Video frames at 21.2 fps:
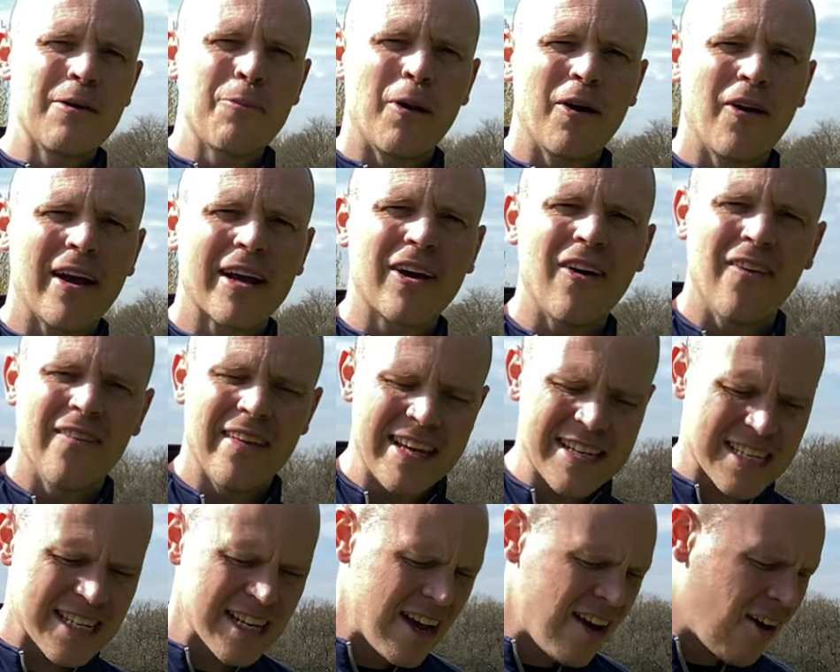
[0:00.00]
when I got
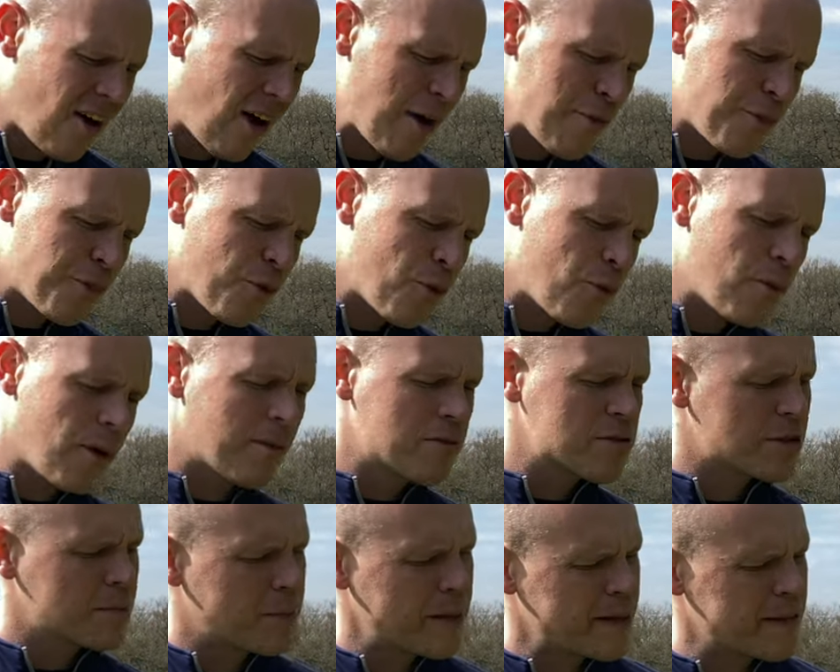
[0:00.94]
this, I thought I was
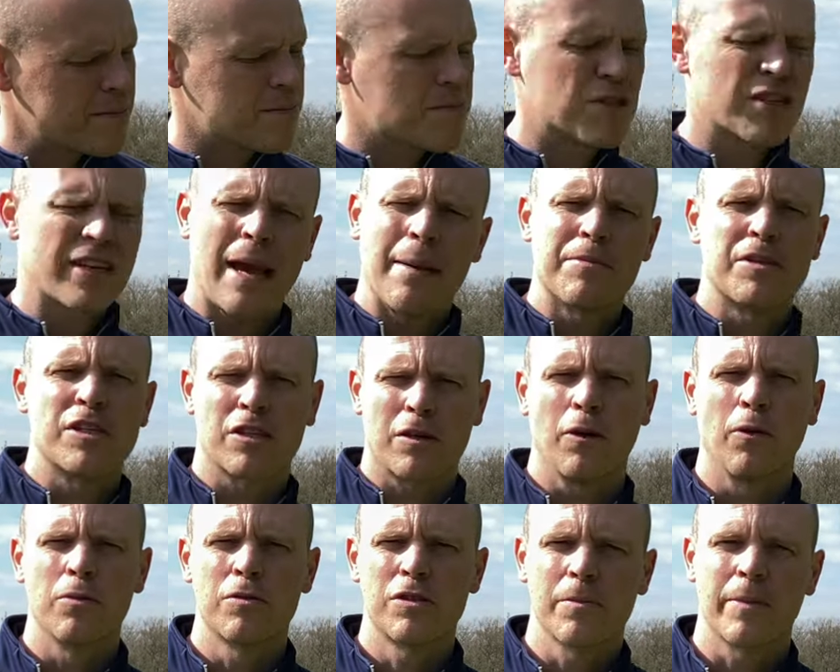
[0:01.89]
a bit
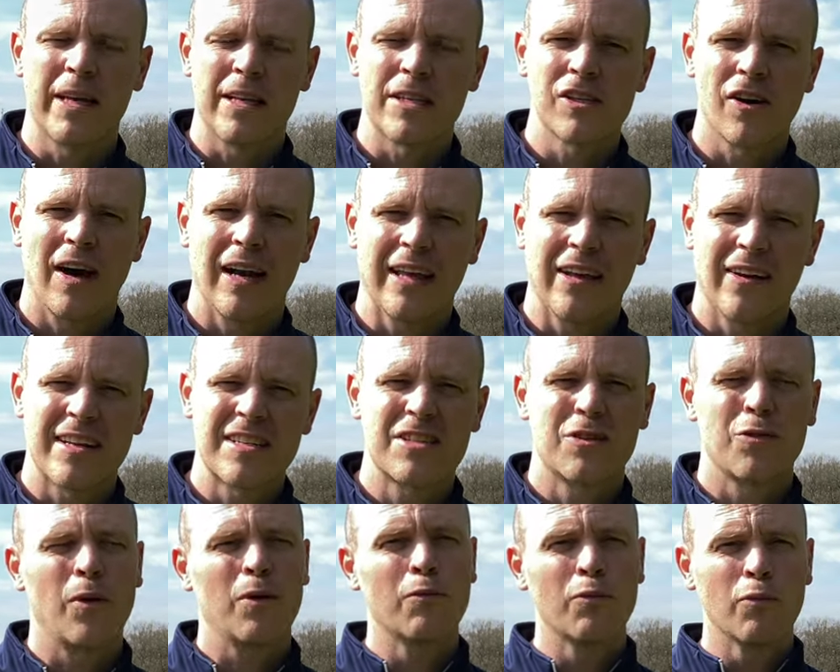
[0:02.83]
skeptical, to be entirely honest.
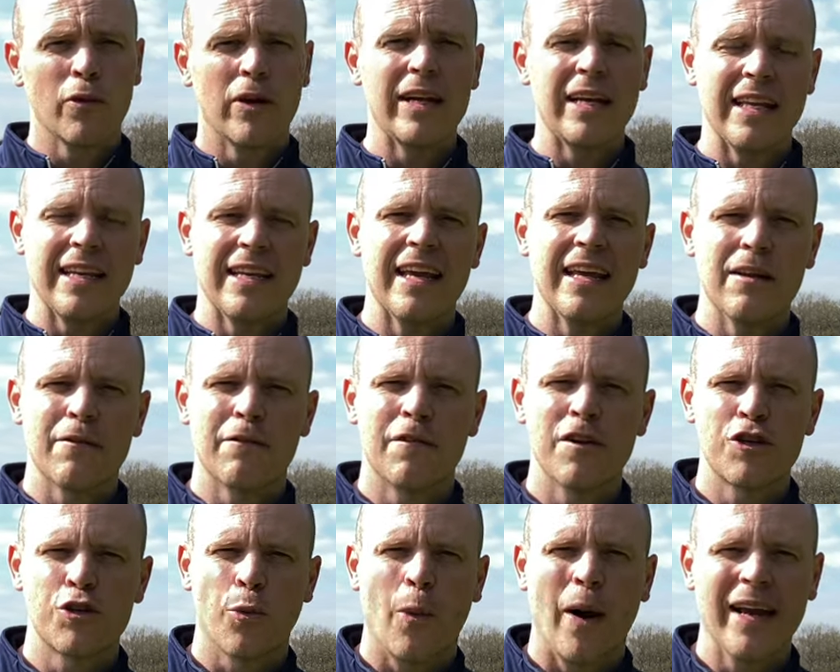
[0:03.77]
Do I really need a
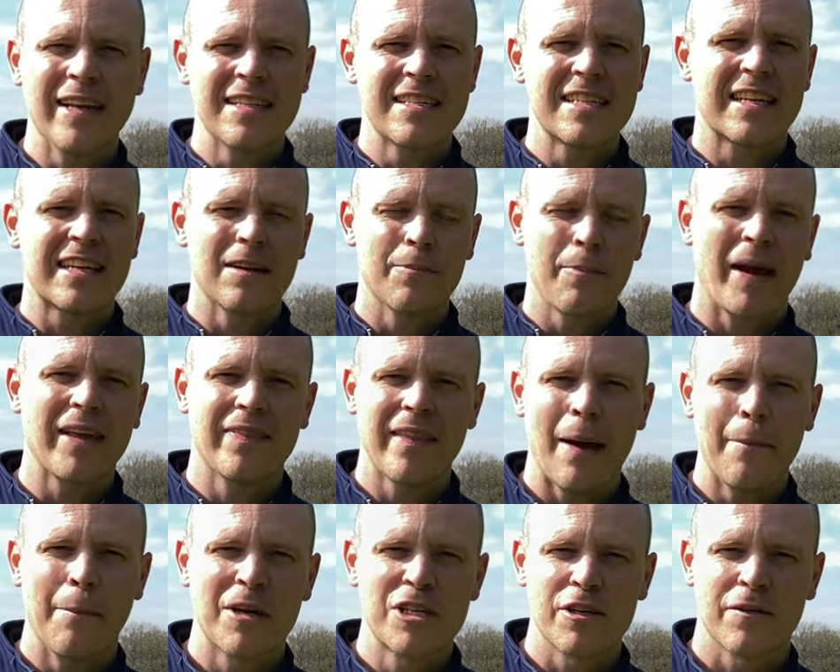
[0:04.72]
visual aid? Is it gonna make
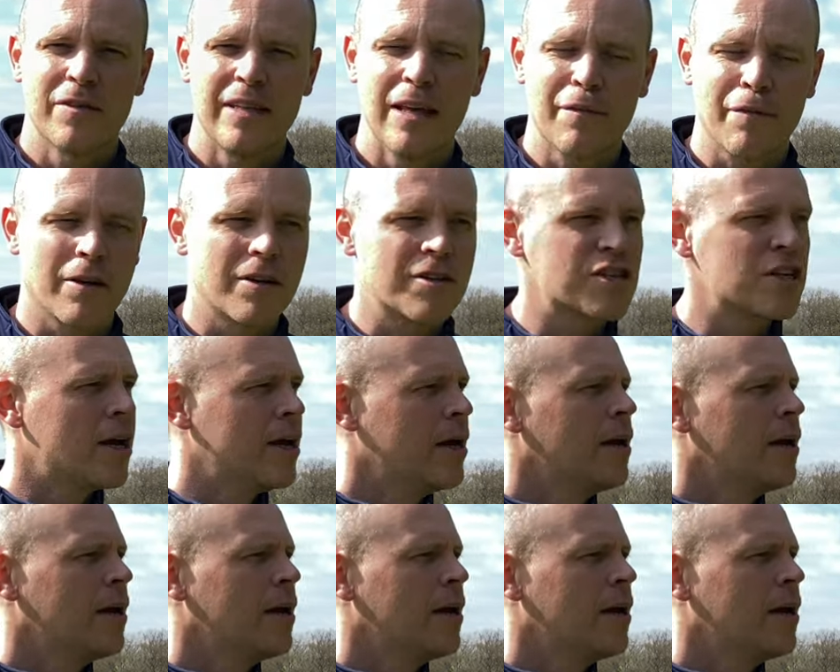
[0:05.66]
that much of a difference?